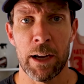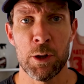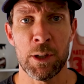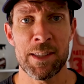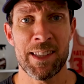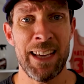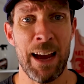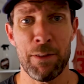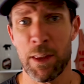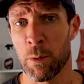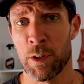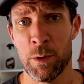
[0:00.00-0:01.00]
You can see
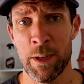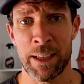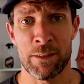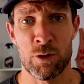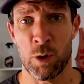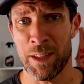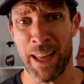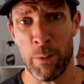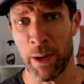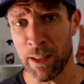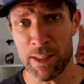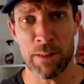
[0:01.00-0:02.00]
everything we're doing and join
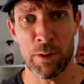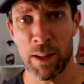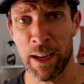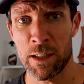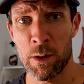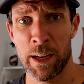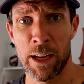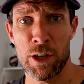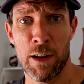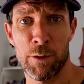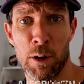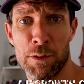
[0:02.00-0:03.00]
that waitlist if you'd like to at
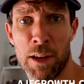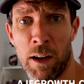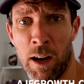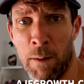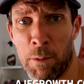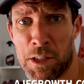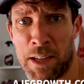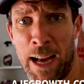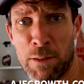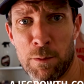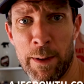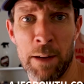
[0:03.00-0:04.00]
ajfgrowth.com, or just
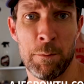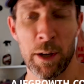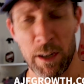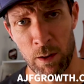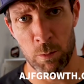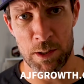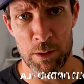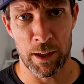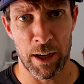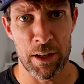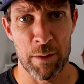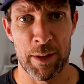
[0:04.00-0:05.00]
ask for my input on what's
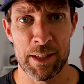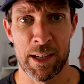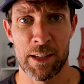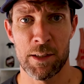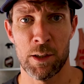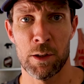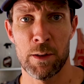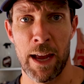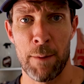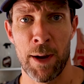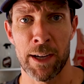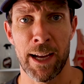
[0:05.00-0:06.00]
going on in your business. You can do
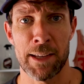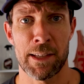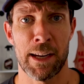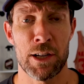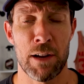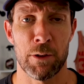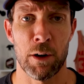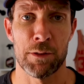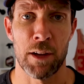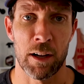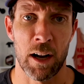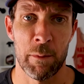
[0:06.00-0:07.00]
that at
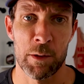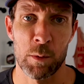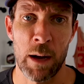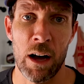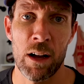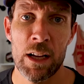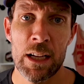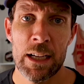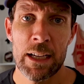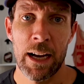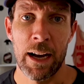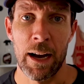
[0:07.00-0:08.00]
podcast@ajfgrowth.com as well.
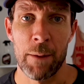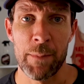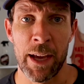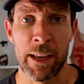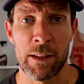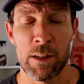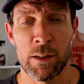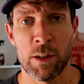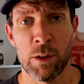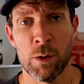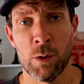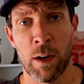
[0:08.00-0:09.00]
And
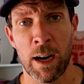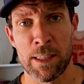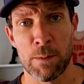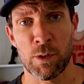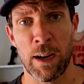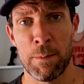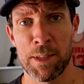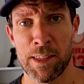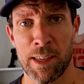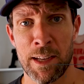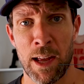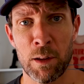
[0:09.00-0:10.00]
do subscribe, as I
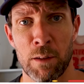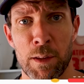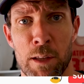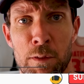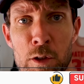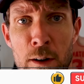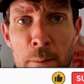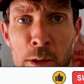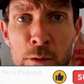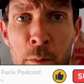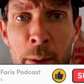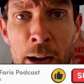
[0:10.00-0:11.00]
said, not only for those future
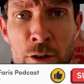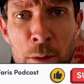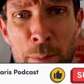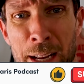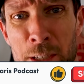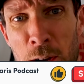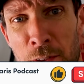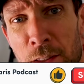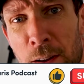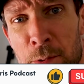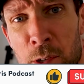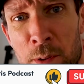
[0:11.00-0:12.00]
episodes with Patrick, but I do have
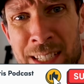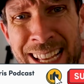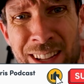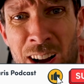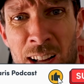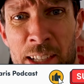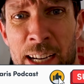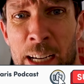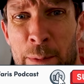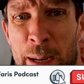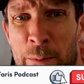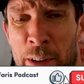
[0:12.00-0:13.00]
another episode with Taylor Holiday
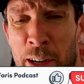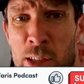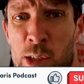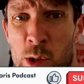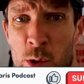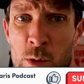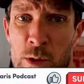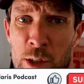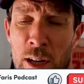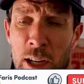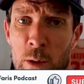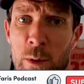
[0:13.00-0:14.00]
coming up very soon, so
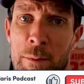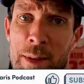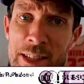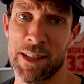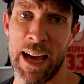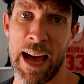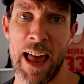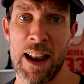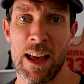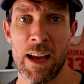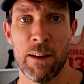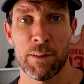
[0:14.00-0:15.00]
you're not going to want to miss that.
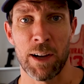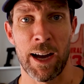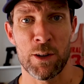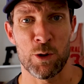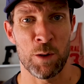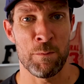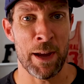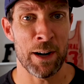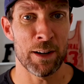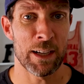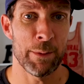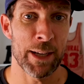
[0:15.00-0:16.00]
Got Jordan
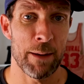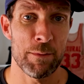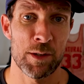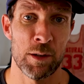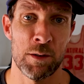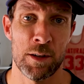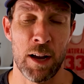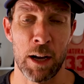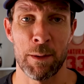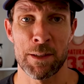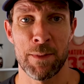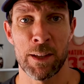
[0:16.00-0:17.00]
Menard coming up soon and talk
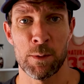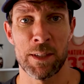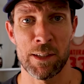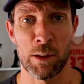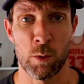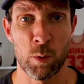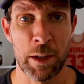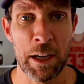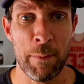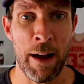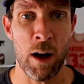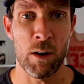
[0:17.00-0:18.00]
about some things we disagree
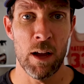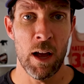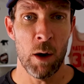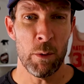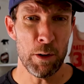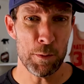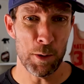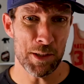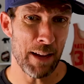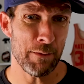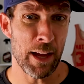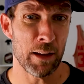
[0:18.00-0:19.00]
about. We were supposed
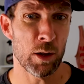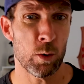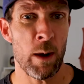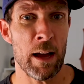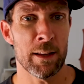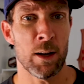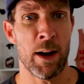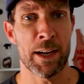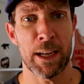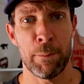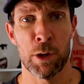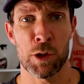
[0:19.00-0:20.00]
to have that a little while ago, had
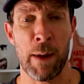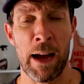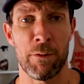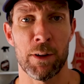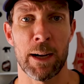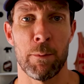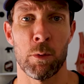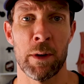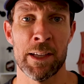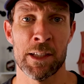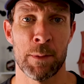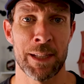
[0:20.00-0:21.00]
to get pushed back for a couple
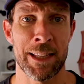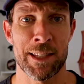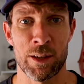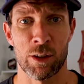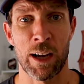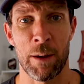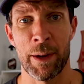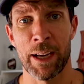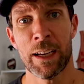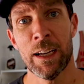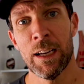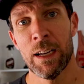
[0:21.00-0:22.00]
reasons, but that's still
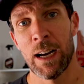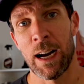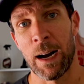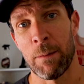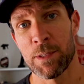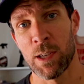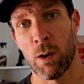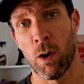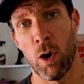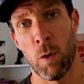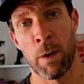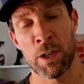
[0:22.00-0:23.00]
coming. So a
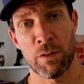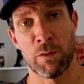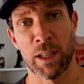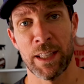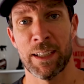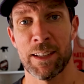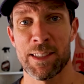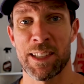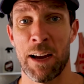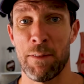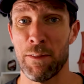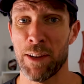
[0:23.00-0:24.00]
whole bunch of really good
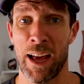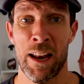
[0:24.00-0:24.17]
stuff.